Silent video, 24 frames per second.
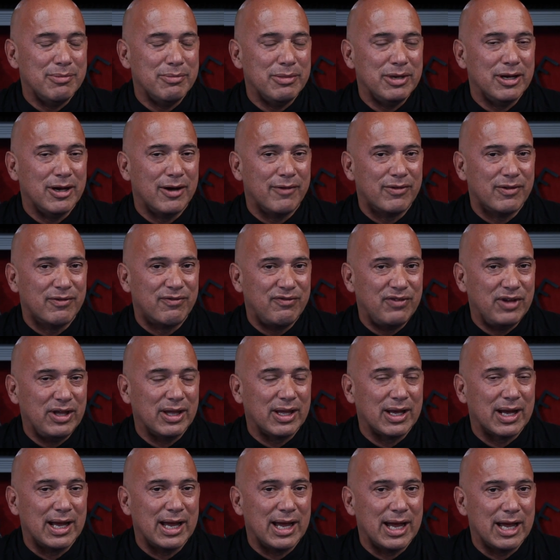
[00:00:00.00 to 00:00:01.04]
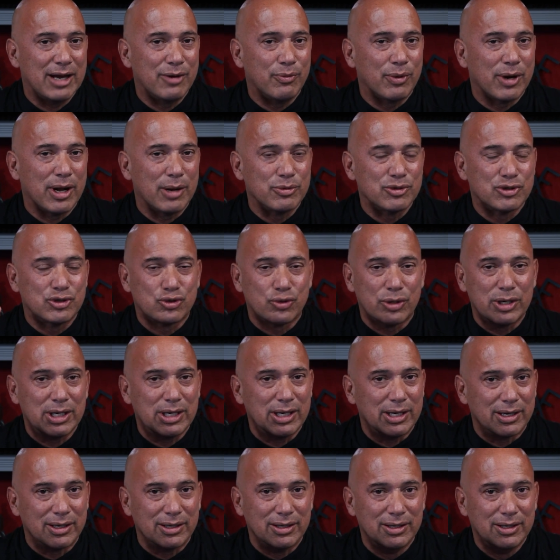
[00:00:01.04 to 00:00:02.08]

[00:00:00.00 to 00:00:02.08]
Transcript: me of the feeling I had when I was drinking,